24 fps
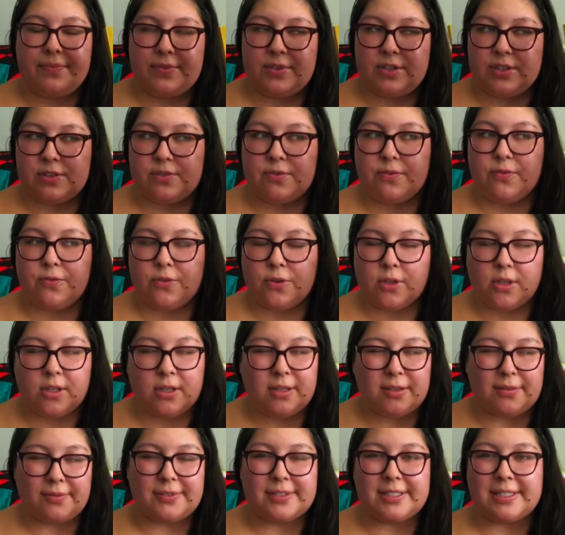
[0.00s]
just
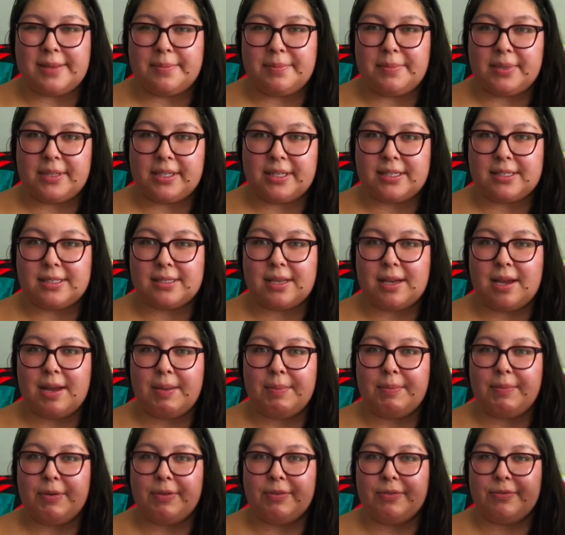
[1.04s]
full of
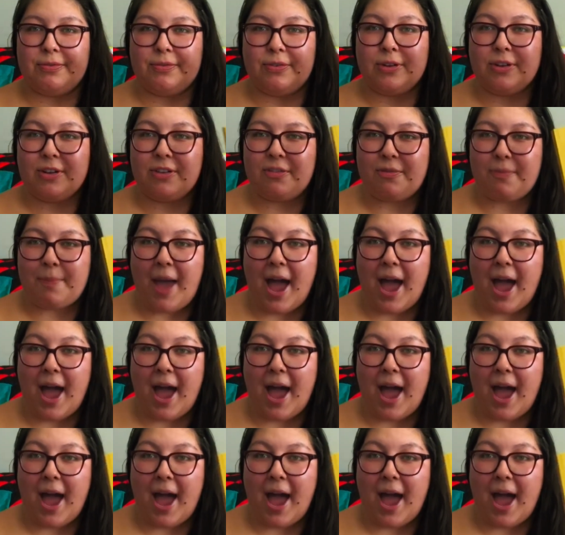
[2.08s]
symbolism, full of